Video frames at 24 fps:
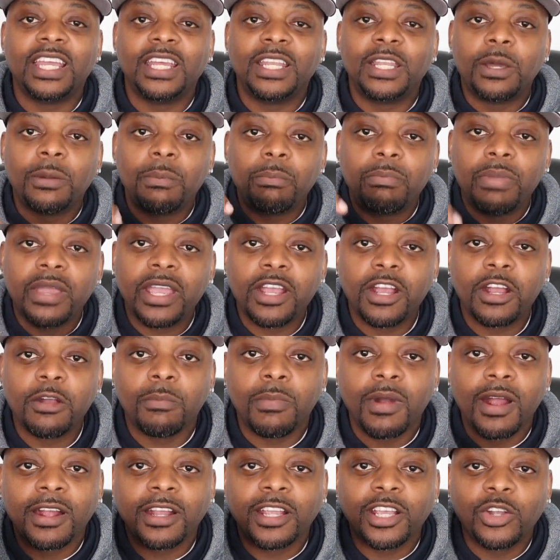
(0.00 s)
In a bear
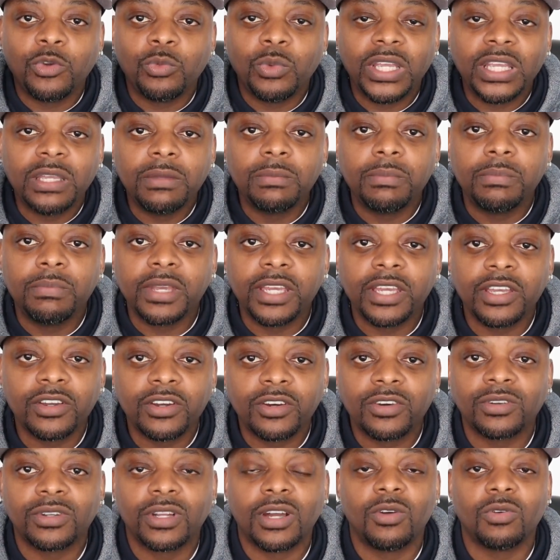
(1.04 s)
market we
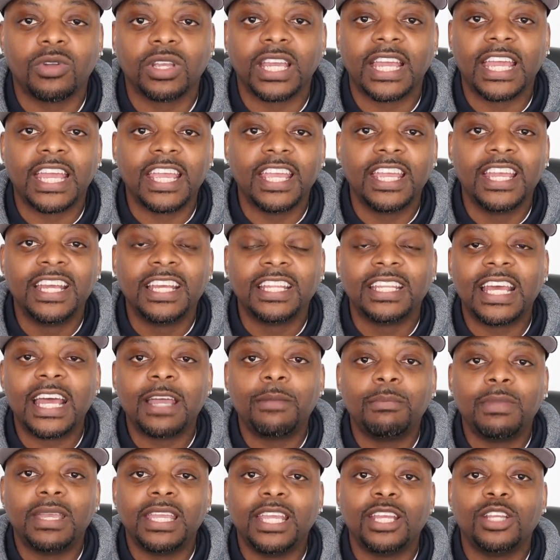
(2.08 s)
build, okay?
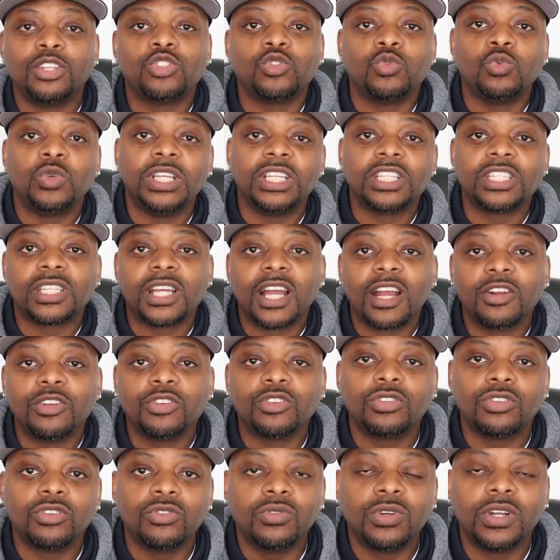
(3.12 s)
That means we start
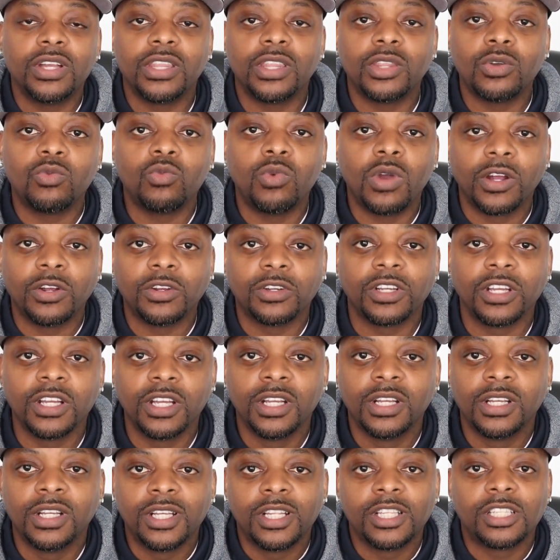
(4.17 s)
doing the work.
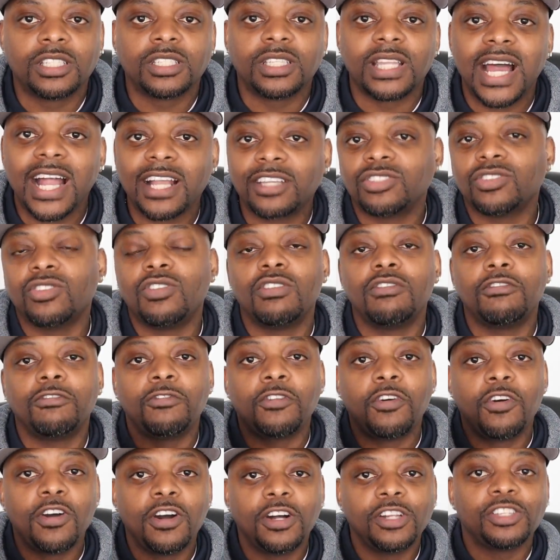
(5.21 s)
Stocks gonna
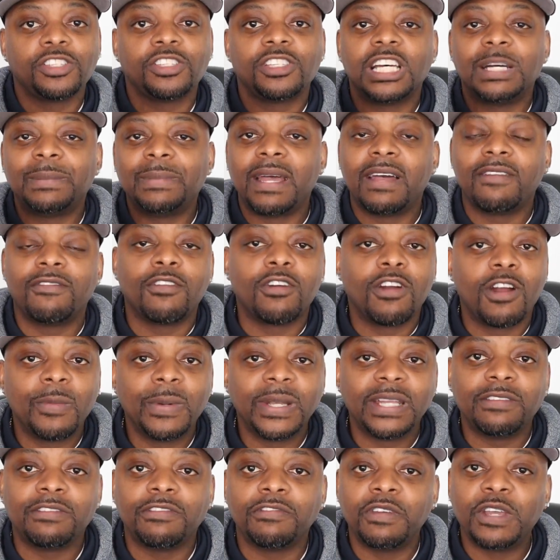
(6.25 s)
fall, some have
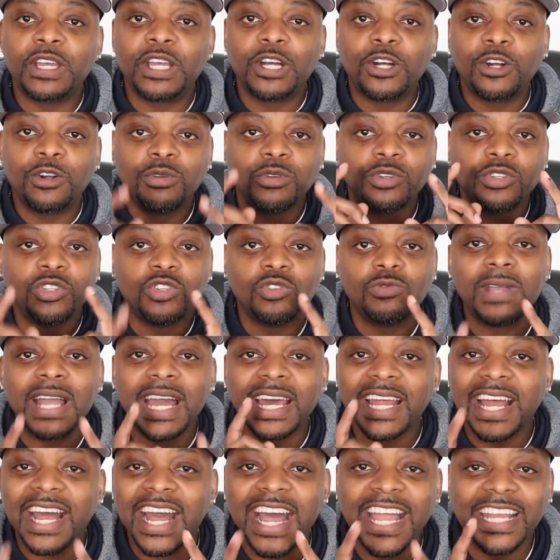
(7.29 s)
already fell. You
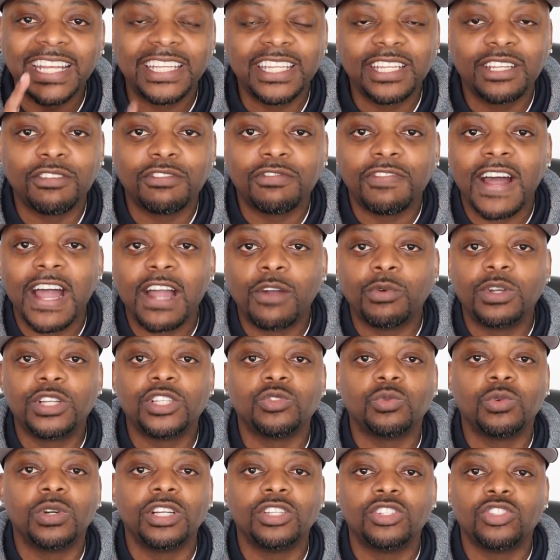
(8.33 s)
gotta identify
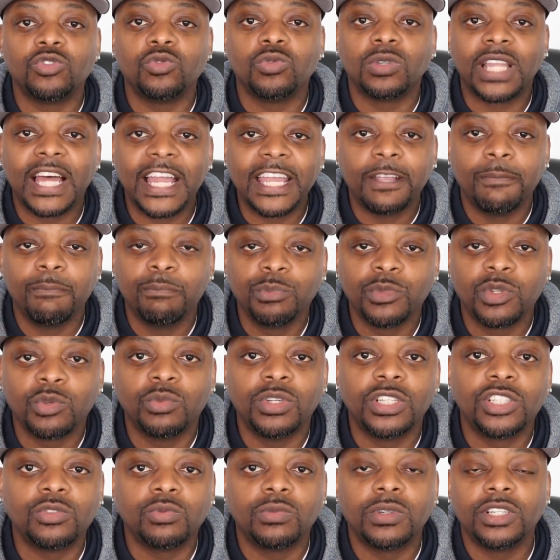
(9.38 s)
which ones you like,
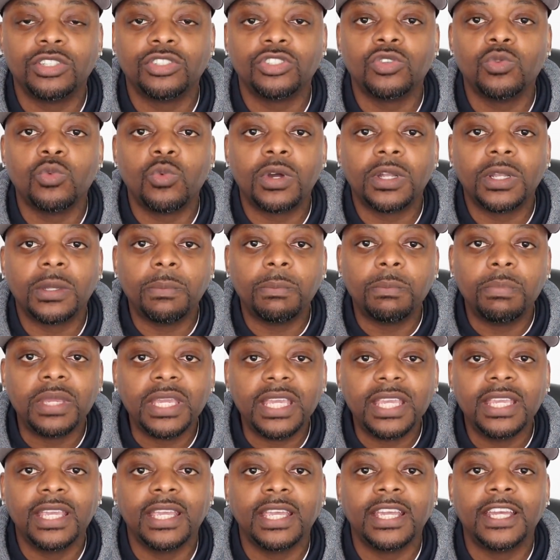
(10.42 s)
which ones you wanna
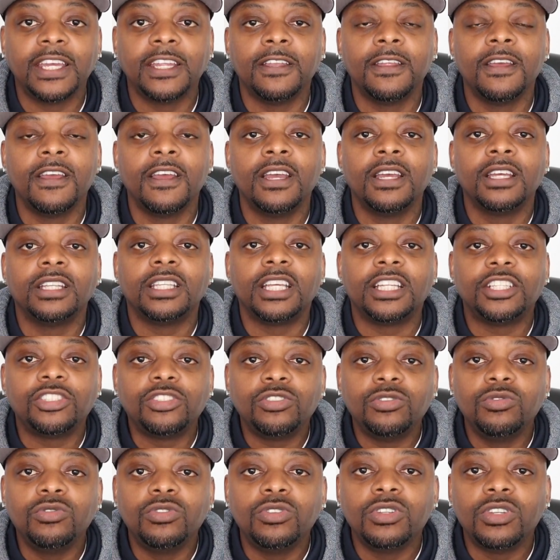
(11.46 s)
be in, that
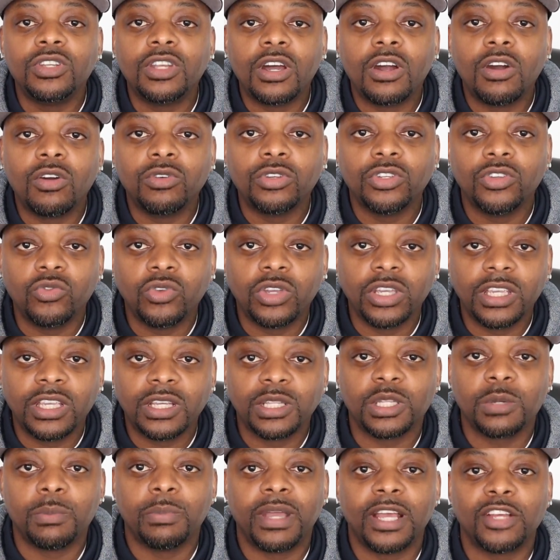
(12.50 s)
you know you can get
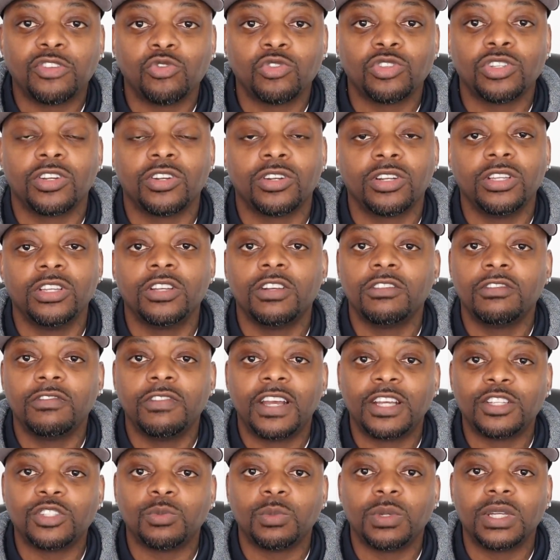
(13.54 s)
the best return on your
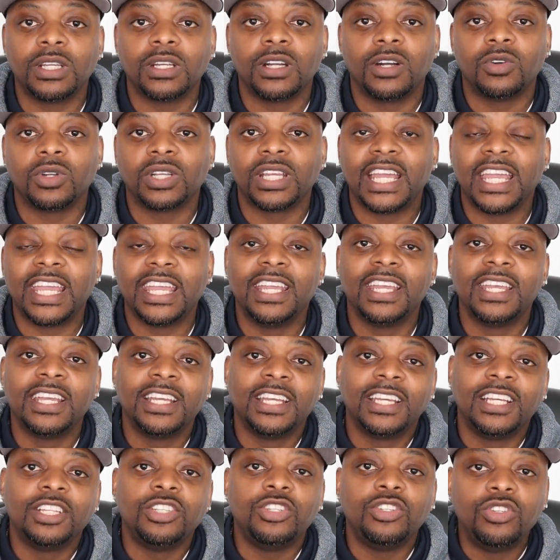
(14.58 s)
investment, okay?
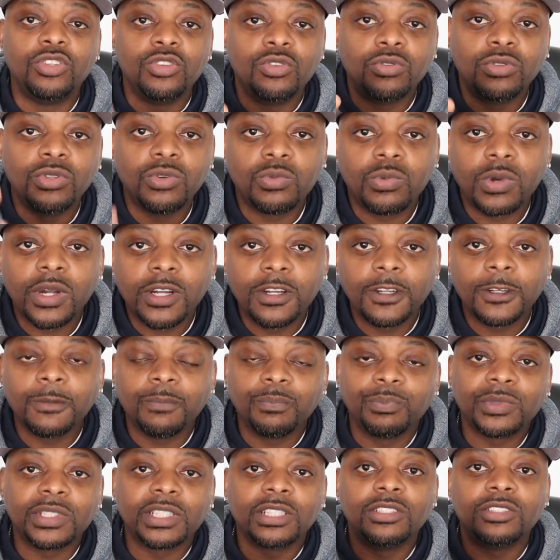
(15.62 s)
Do the work,
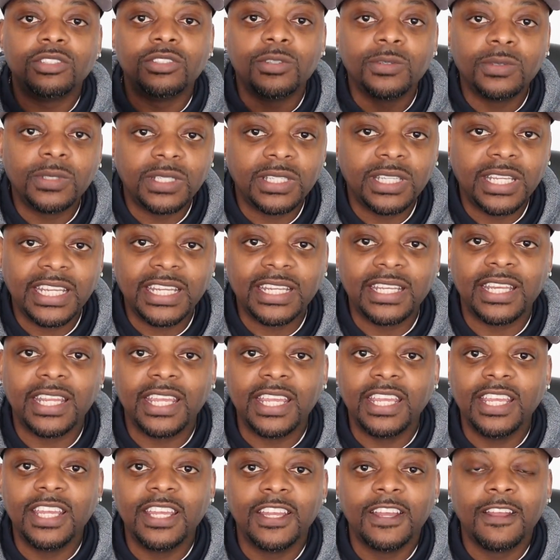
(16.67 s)
do the
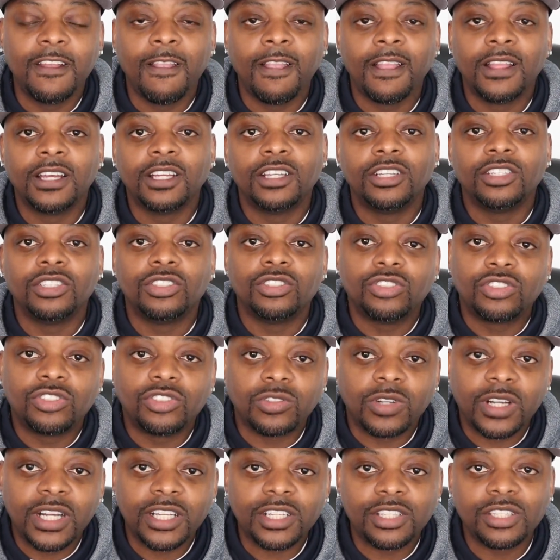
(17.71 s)
DD,
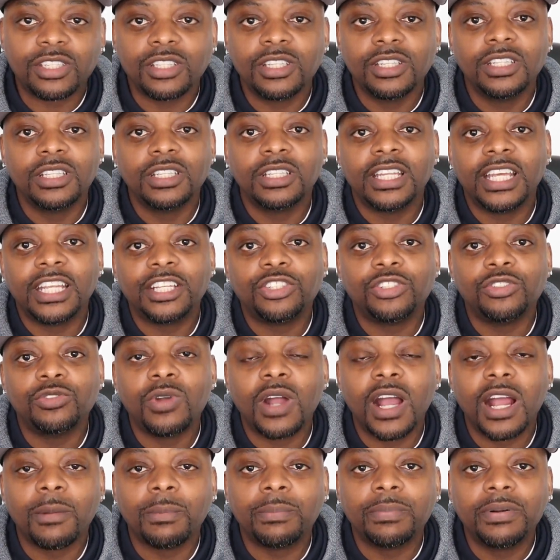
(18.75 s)
trust that you
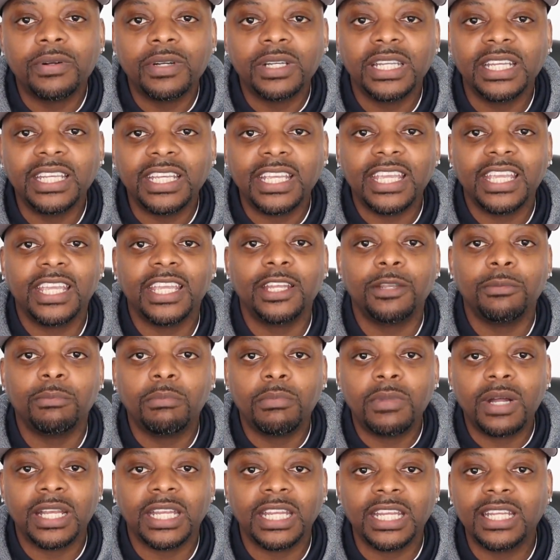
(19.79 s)
are putting in
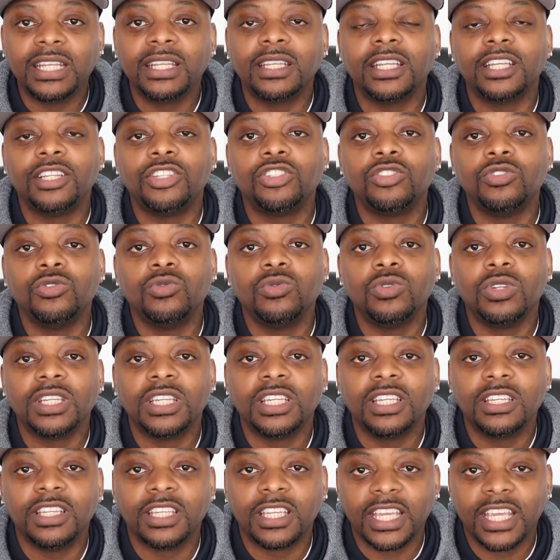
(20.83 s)
money that you
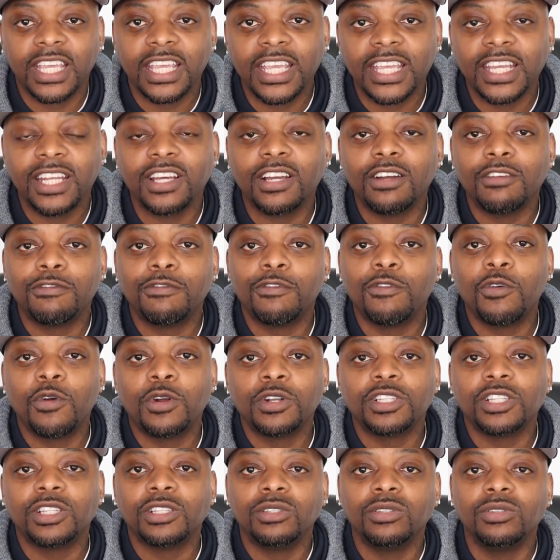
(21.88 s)
can
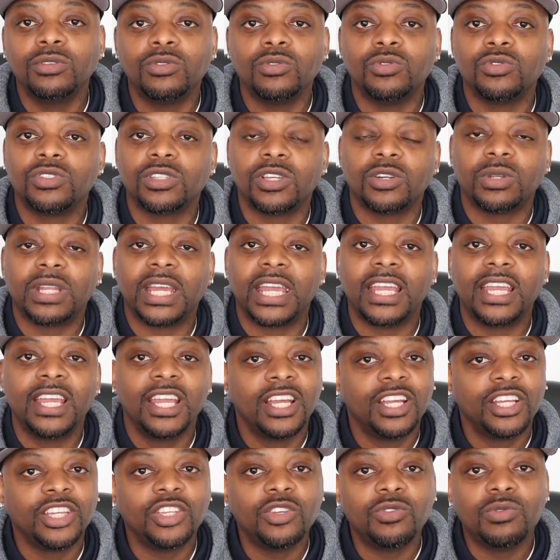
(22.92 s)
afford to lose so that
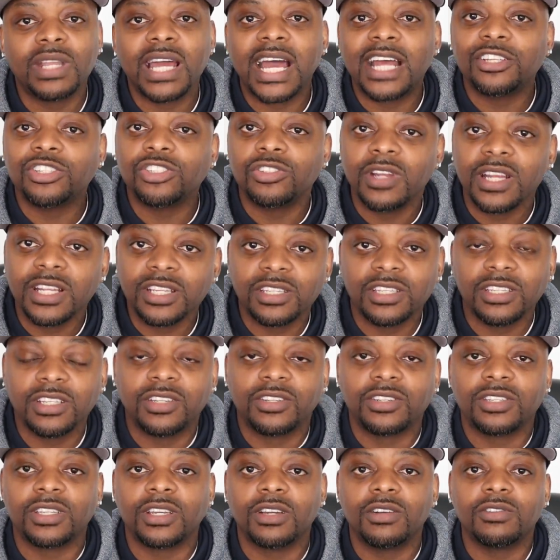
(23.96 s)
you're not stressing
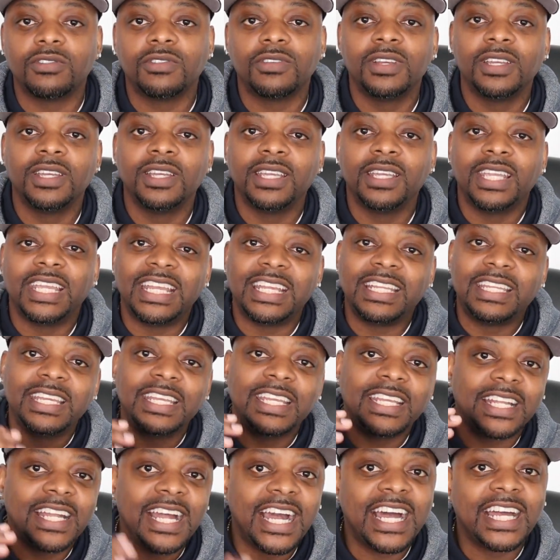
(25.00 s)
yourself. And
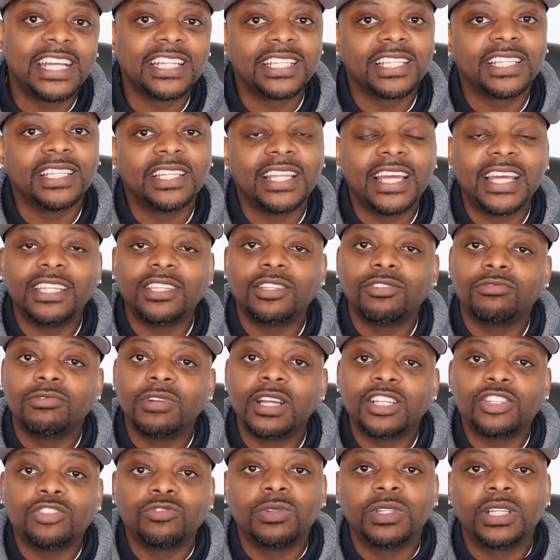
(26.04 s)
then, guys, let the
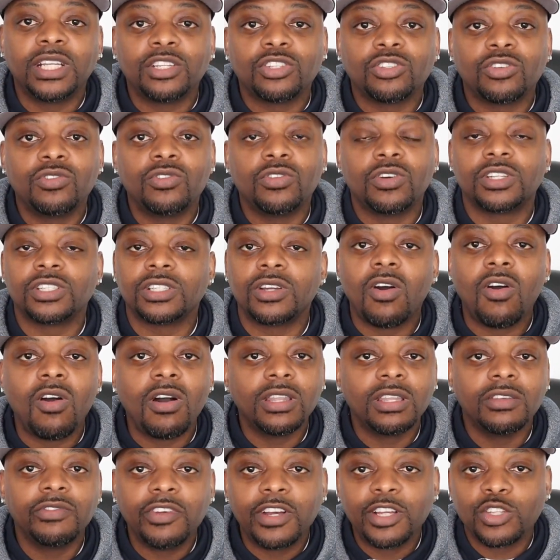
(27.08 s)
rest run its course.
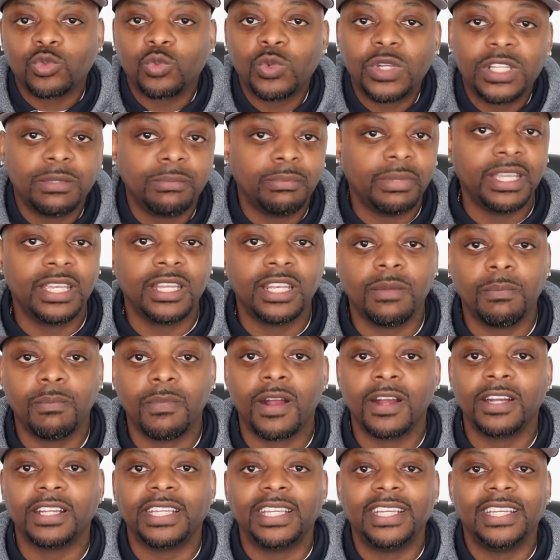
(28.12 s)
All of us wouldn't be in the
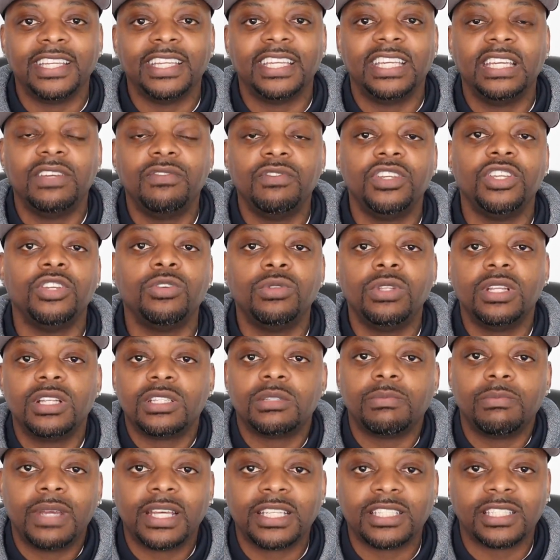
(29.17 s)
market giving you
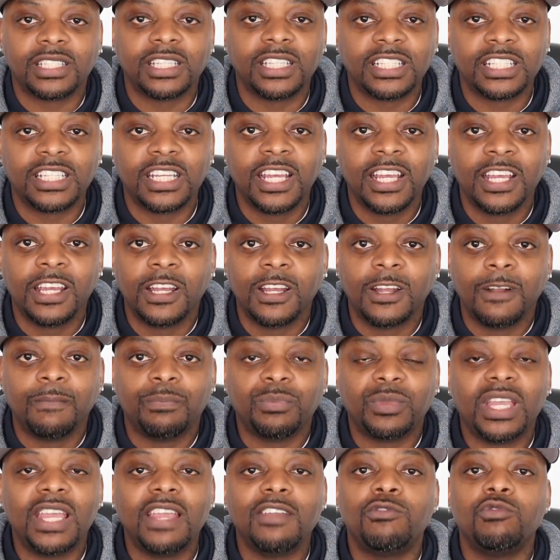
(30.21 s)
this message
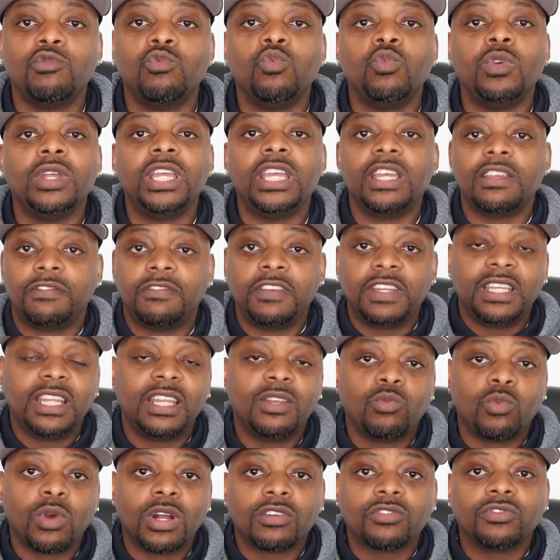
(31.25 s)
if it
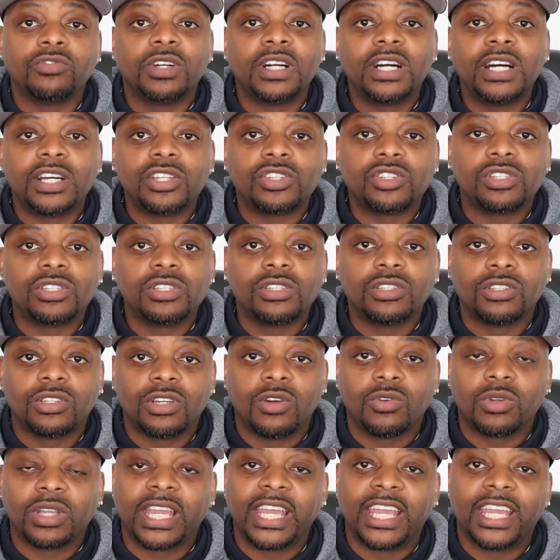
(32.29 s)
didn't work for us,
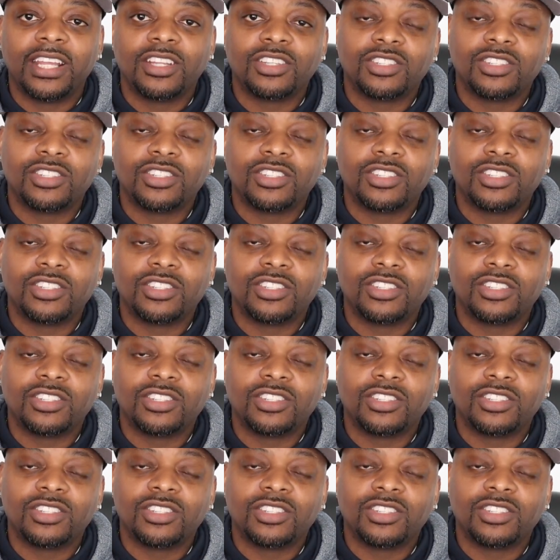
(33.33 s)
okay?